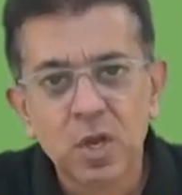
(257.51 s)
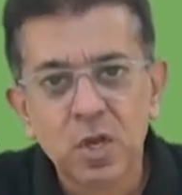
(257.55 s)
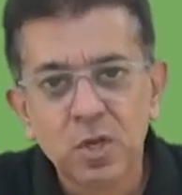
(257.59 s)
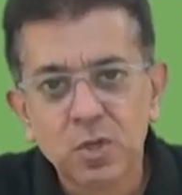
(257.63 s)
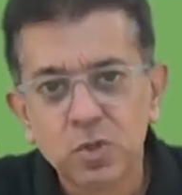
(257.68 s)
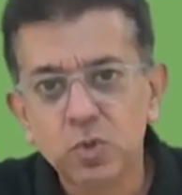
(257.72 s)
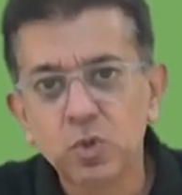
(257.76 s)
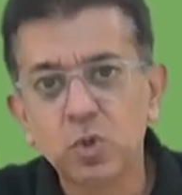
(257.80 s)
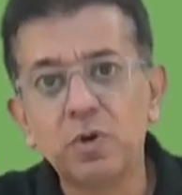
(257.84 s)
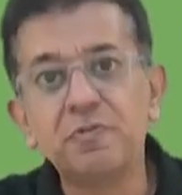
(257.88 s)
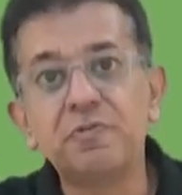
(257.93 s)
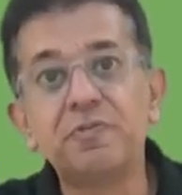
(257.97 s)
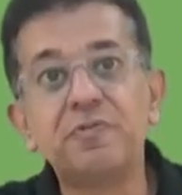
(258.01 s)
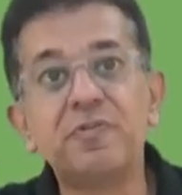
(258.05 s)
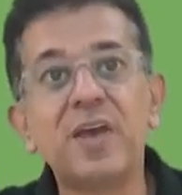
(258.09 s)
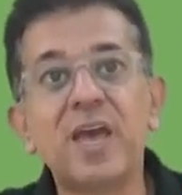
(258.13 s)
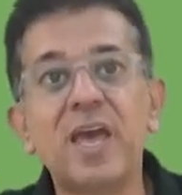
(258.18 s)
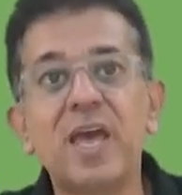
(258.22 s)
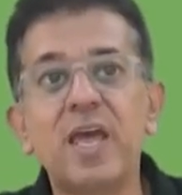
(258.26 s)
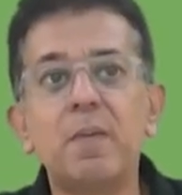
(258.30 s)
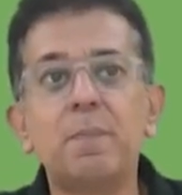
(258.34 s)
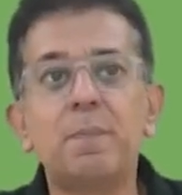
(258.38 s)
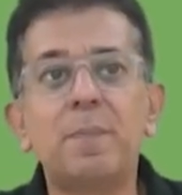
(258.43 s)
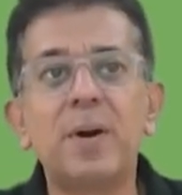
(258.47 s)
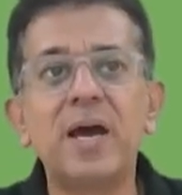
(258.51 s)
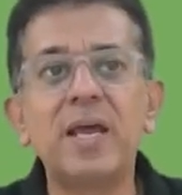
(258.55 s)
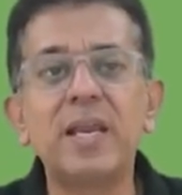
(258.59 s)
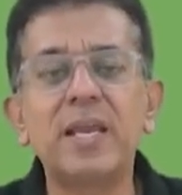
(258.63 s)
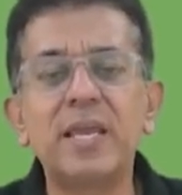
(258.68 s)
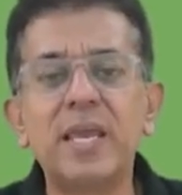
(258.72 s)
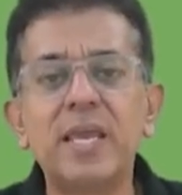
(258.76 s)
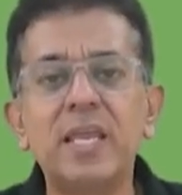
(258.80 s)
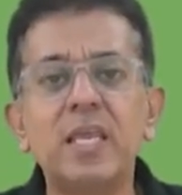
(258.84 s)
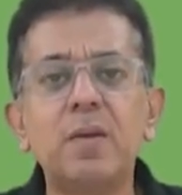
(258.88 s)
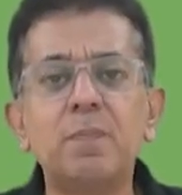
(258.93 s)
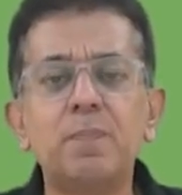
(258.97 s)
So where
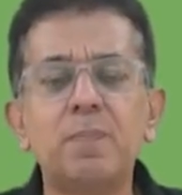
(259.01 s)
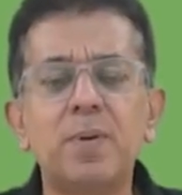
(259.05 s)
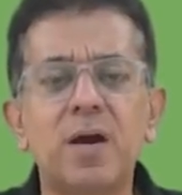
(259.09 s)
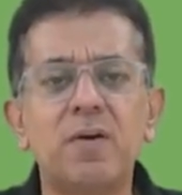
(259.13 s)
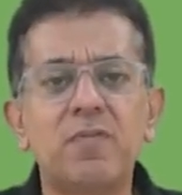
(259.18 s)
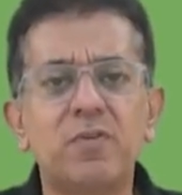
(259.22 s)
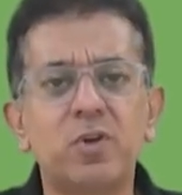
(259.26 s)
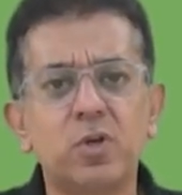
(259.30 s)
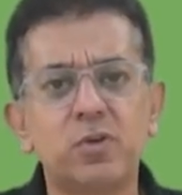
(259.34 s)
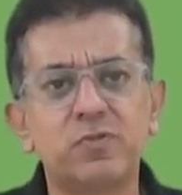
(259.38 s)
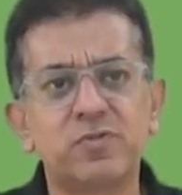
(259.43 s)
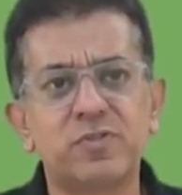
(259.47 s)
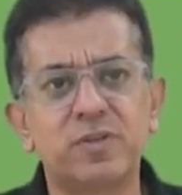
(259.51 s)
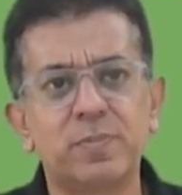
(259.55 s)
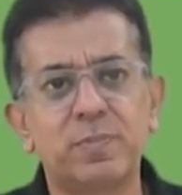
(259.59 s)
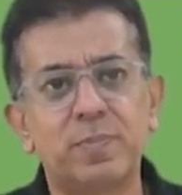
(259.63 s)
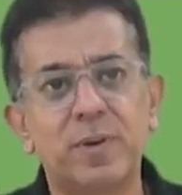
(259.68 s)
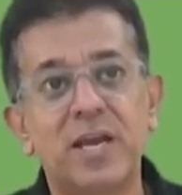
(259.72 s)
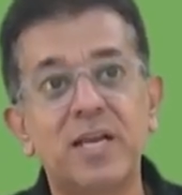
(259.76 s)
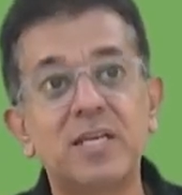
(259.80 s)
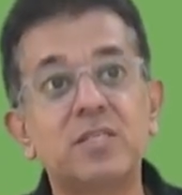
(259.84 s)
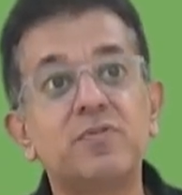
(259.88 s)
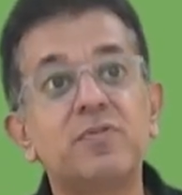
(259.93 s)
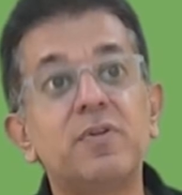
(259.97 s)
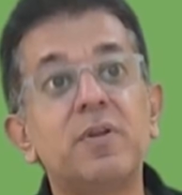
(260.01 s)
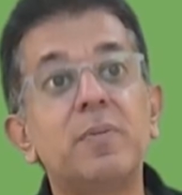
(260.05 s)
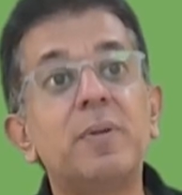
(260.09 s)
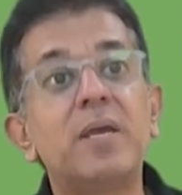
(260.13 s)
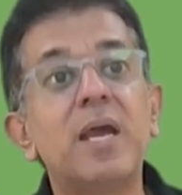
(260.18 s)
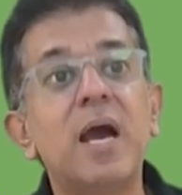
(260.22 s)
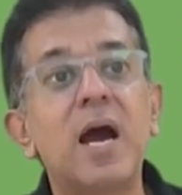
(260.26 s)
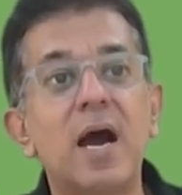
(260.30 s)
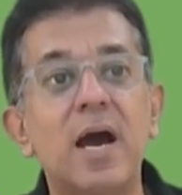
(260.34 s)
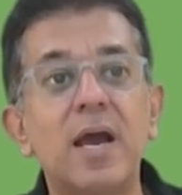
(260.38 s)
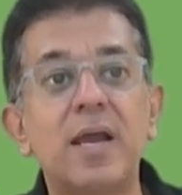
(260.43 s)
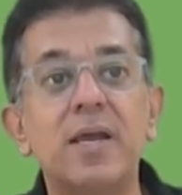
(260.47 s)
bargaining power of suppliers will be
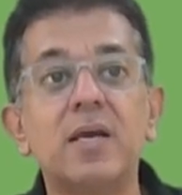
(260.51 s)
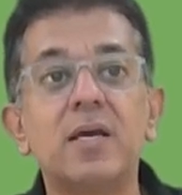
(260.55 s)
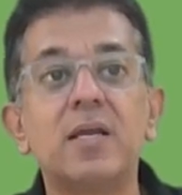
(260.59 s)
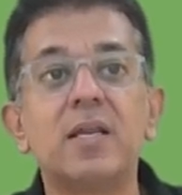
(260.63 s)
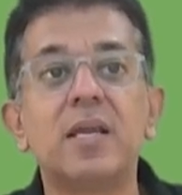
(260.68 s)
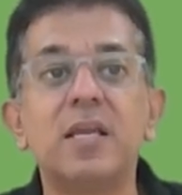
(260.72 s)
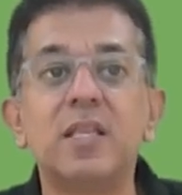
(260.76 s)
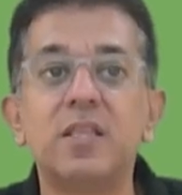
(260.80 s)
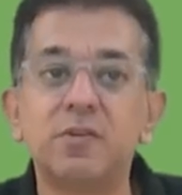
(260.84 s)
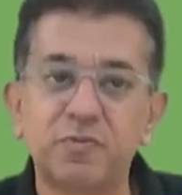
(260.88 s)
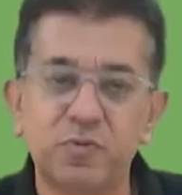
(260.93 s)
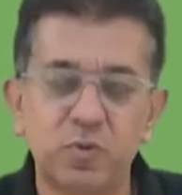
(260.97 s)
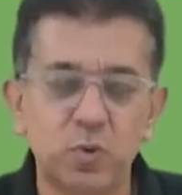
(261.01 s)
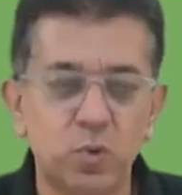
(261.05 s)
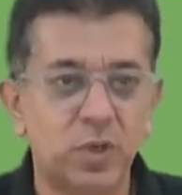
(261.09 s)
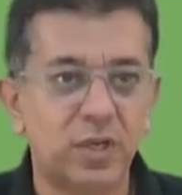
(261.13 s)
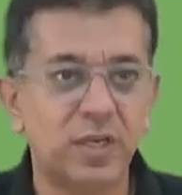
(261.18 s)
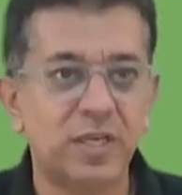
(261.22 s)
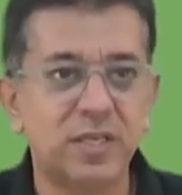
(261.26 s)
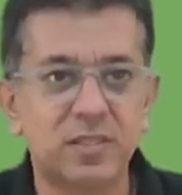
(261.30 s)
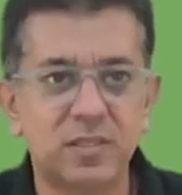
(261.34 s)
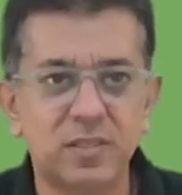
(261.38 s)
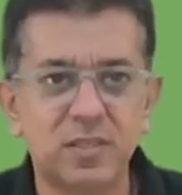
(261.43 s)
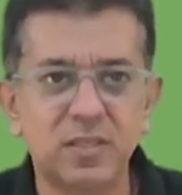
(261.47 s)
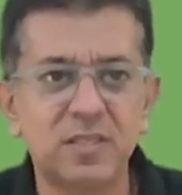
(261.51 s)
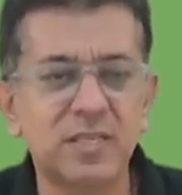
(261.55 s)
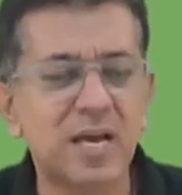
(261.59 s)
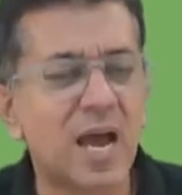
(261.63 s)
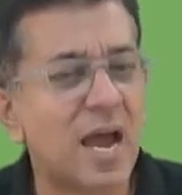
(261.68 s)
higher in the four cases.